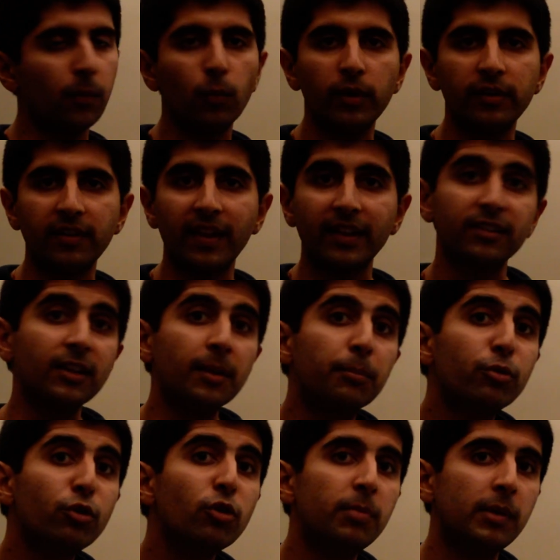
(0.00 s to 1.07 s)
We say that's an
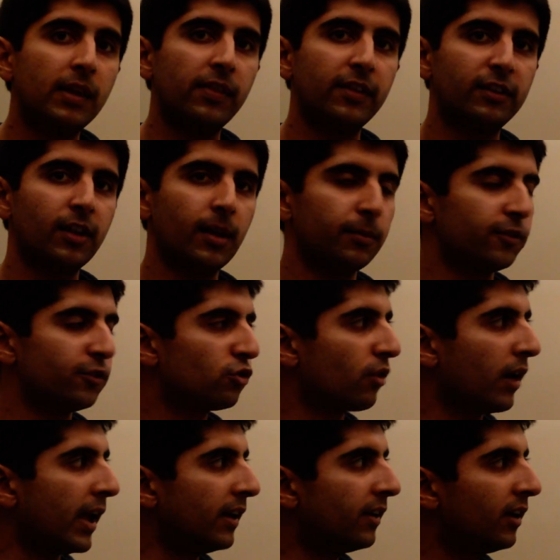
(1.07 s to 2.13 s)
improvement in the terms of
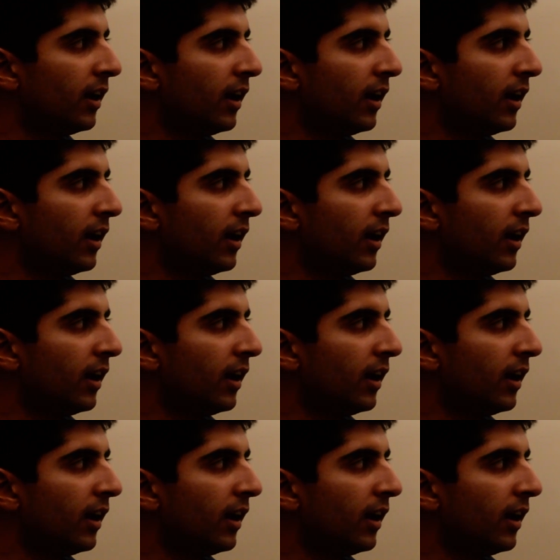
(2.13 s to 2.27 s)
trade.